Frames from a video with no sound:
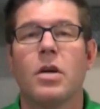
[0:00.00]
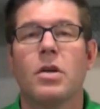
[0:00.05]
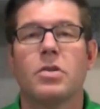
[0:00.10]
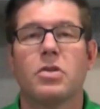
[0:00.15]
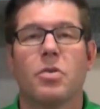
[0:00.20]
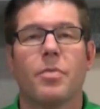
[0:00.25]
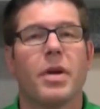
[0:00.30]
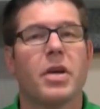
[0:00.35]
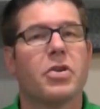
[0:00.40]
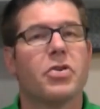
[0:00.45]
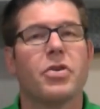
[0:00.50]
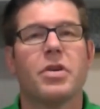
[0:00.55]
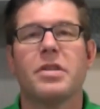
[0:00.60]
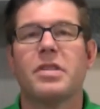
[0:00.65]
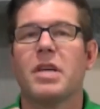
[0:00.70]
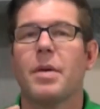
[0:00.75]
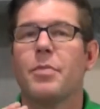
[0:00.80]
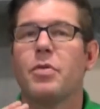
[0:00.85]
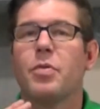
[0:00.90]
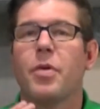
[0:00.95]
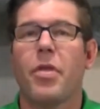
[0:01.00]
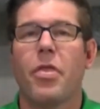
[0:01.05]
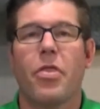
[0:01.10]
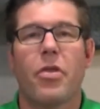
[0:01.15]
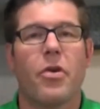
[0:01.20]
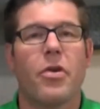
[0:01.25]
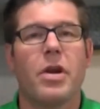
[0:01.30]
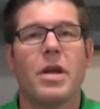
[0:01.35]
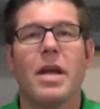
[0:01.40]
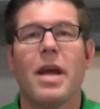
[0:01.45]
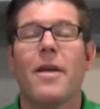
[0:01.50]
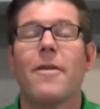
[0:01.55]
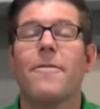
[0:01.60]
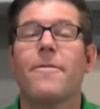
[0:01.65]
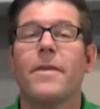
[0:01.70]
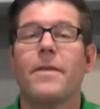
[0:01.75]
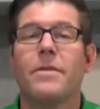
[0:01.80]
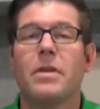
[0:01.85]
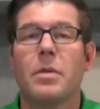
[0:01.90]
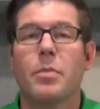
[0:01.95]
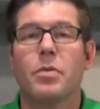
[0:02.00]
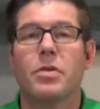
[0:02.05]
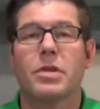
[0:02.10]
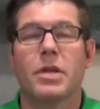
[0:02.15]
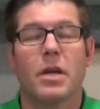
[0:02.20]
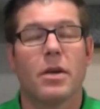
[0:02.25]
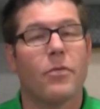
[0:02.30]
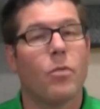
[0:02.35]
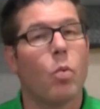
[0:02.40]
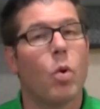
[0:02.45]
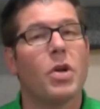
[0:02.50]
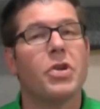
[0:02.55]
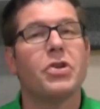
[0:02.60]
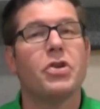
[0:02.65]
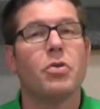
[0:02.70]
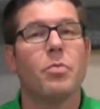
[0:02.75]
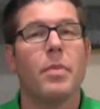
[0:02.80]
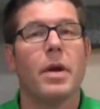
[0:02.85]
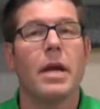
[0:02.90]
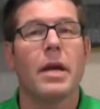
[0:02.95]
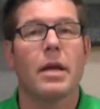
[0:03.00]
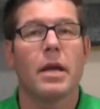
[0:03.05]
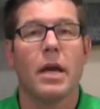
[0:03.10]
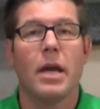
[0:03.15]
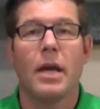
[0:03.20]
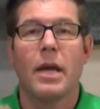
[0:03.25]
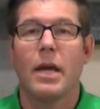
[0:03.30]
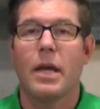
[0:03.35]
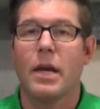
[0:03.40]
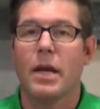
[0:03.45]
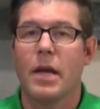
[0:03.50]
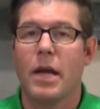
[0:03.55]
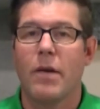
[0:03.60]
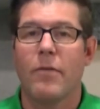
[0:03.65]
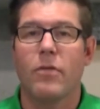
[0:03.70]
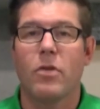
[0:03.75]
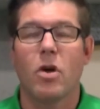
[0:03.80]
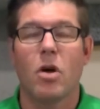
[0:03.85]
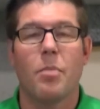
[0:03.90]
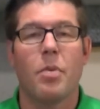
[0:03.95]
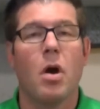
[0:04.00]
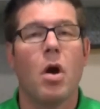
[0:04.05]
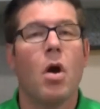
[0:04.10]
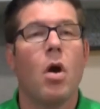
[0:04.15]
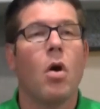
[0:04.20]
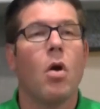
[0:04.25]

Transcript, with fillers: So make sure you set between thirty and fifty percent of what you make in an envelope